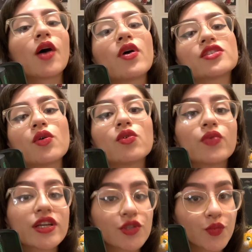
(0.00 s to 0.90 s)
Now, as
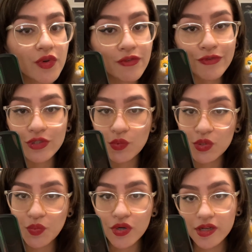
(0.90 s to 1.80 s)
always, all my reviews are
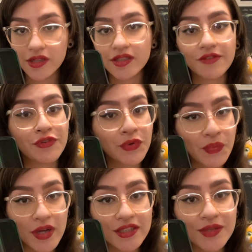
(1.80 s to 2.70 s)
with spoilers. If you don't
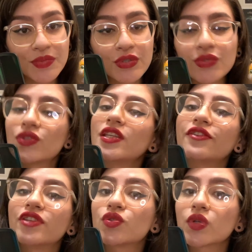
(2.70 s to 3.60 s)
want them just to see
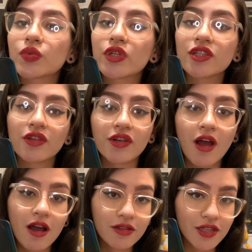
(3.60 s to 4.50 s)
if this was worth it or
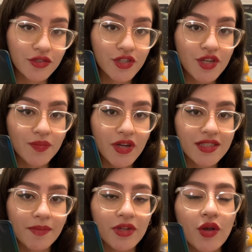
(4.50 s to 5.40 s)
not, on the description box
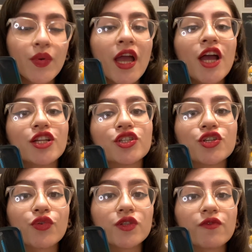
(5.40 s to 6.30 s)
down below, there
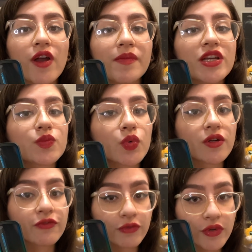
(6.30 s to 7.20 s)
you're going to find my
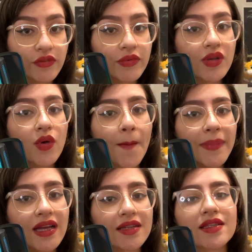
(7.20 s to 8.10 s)
spoiler-free review,
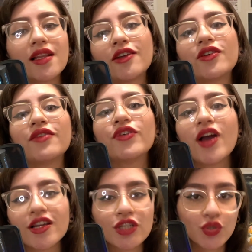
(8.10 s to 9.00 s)
because I like to give you
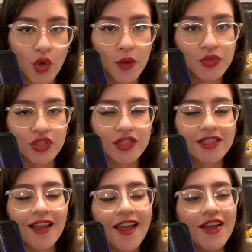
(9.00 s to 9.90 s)
guys the two
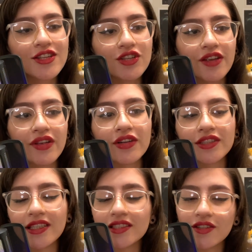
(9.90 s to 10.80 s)
options. So giving all
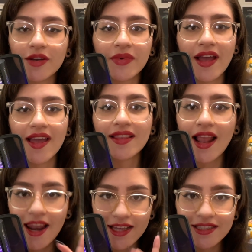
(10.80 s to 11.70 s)
the disclaimer ahead,
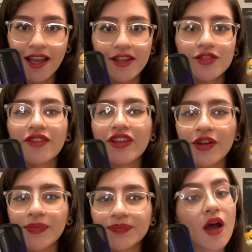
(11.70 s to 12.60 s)
let's get into the video.